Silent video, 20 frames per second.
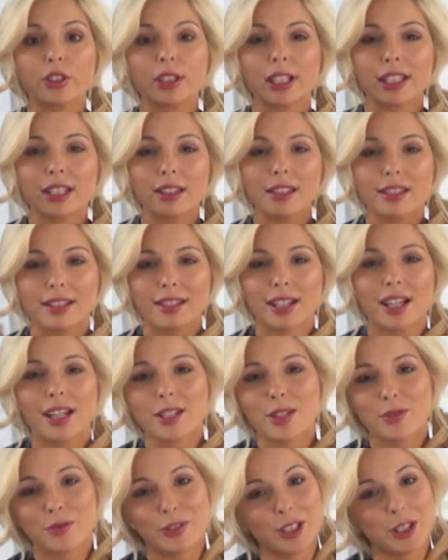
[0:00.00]
if you're liking these
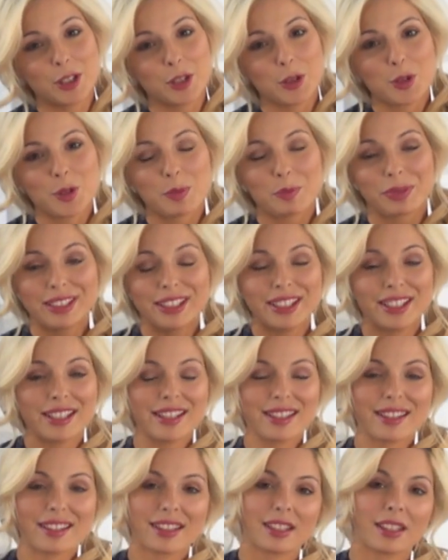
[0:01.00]
styles of videos,
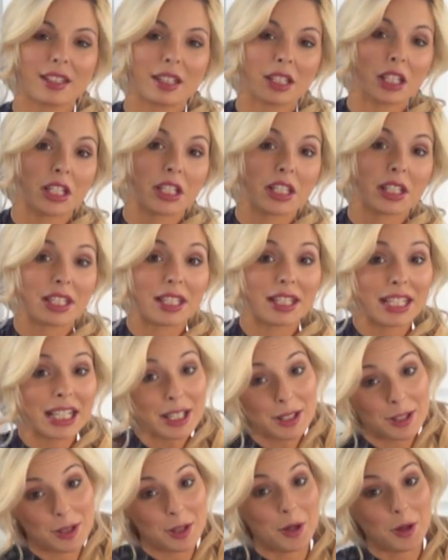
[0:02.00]
please say
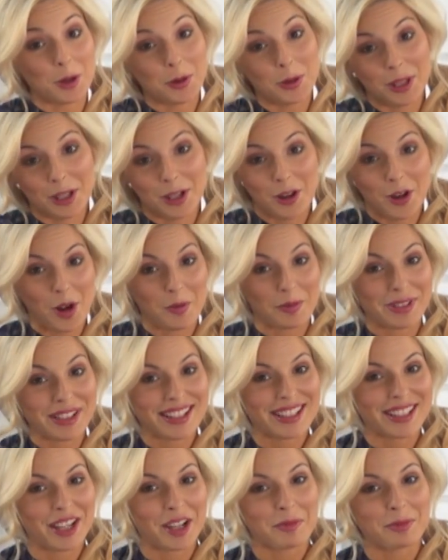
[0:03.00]
so in the
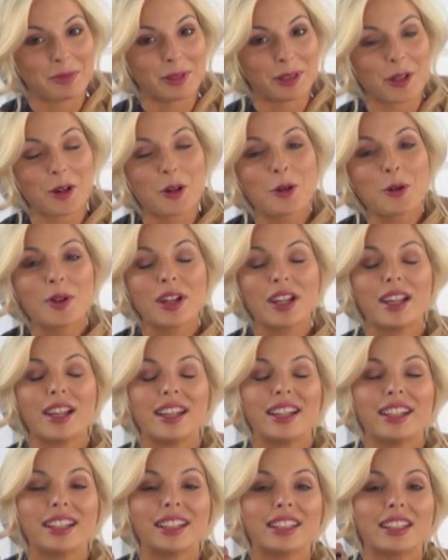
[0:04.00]
comments down below.
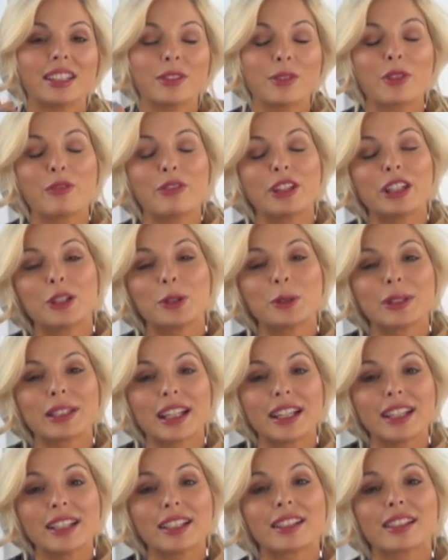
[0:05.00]
Give the video a
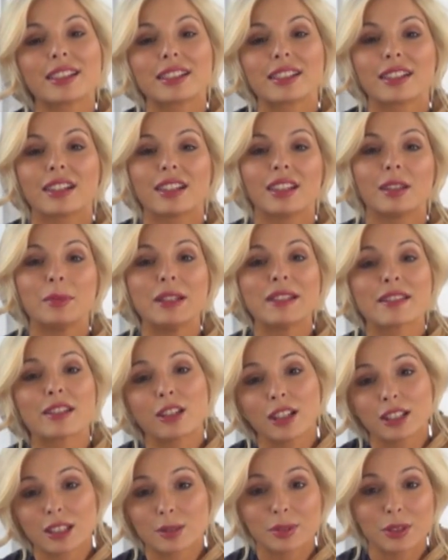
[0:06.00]
like, it means a
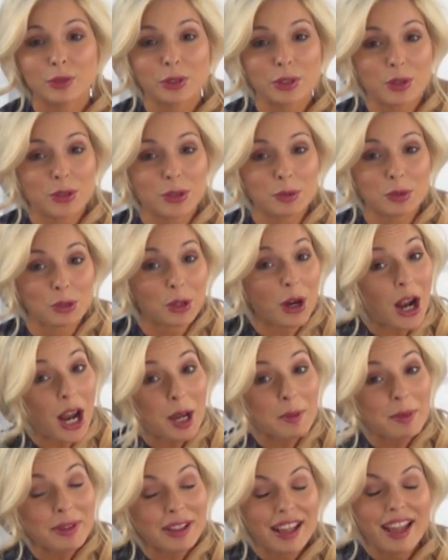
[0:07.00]
lot to me when you
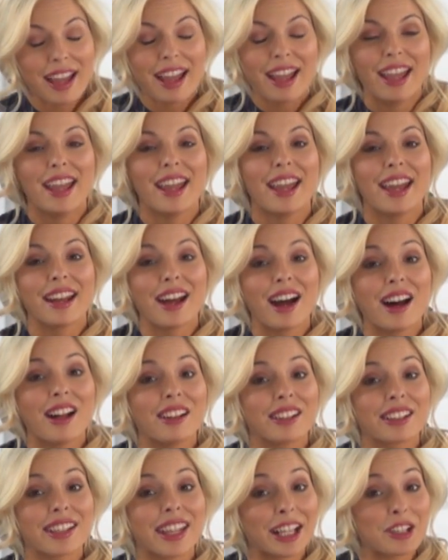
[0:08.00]
subscribe, and
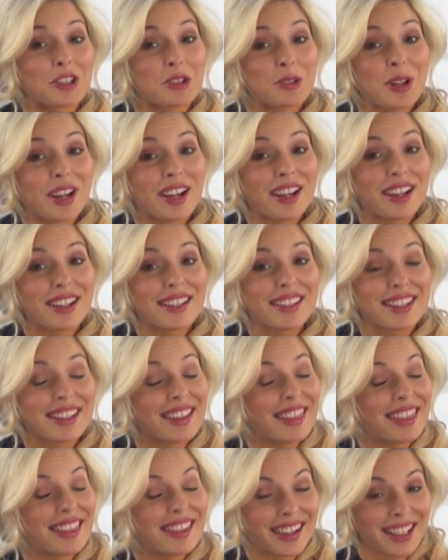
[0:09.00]
I'll catch you guys
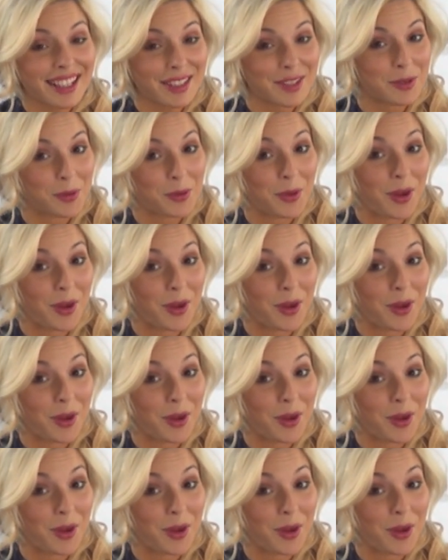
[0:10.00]
in the next